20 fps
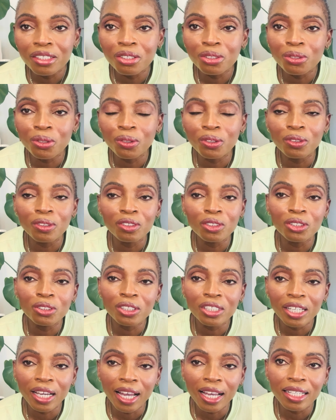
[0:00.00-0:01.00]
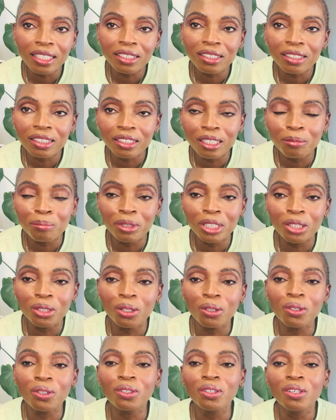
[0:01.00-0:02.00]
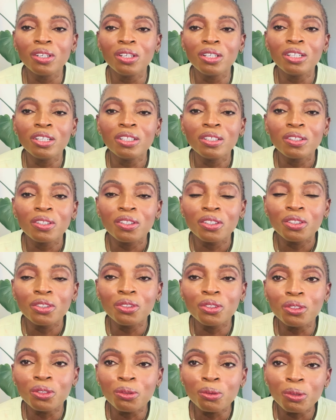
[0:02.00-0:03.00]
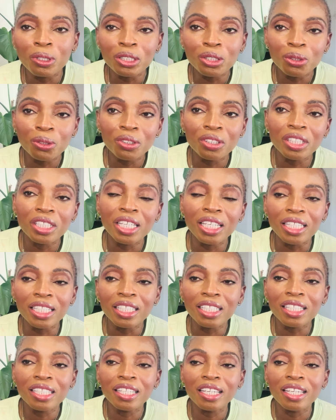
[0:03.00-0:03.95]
So guys, let me know, you know, what you think.